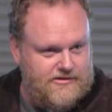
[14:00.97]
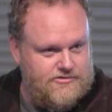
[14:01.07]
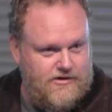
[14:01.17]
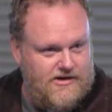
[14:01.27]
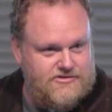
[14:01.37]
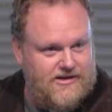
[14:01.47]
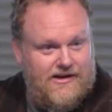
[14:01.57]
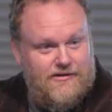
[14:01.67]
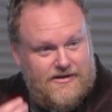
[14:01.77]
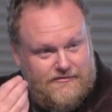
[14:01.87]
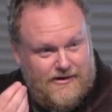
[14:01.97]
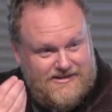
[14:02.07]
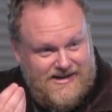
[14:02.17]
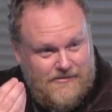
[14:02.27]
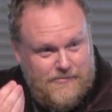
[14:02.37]
destruction, and only very
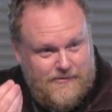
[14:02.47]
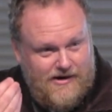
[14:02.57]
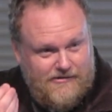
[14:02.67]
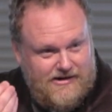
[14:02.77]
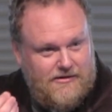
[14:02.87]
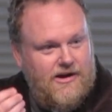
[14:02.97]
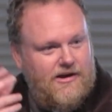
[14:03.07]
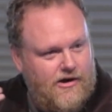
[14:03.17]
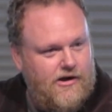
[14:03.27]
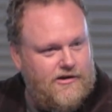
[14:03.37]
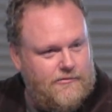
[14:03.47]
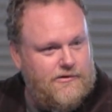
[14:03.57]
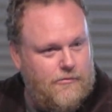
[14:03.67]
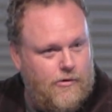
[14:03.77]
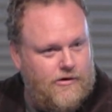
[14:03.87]
temporary, call it a
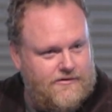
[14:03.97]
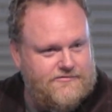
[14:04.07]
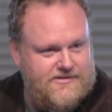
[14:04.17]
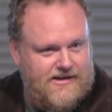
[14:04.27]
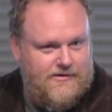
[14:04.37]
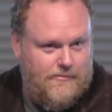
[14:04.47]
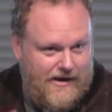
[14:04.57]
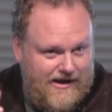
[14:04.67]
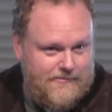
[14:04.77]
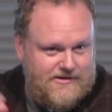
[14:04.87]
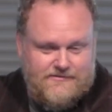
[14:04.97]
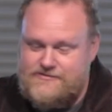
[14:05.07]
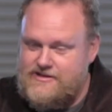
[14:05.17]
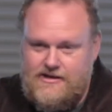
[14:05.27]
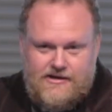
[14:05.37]
reward of sin or payment
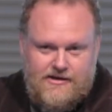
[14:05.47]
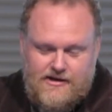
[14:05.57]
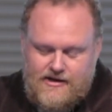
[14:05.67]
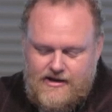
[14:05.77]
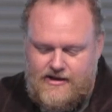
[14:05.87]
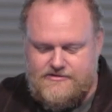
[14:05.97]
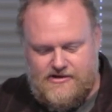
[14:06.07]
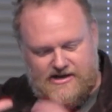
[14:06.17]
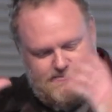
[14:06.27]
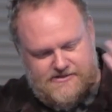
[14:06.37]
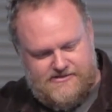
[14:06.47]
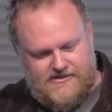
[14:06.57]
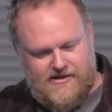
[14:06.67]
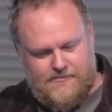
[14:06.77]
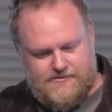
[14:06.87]
of sin. So it keeps us
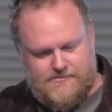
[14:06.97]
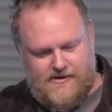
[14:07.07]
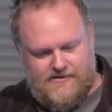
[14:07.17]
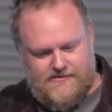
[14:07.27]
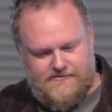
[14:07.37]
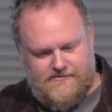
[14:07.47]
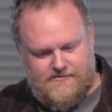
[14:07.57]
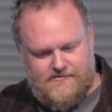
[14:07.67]
in that perspective.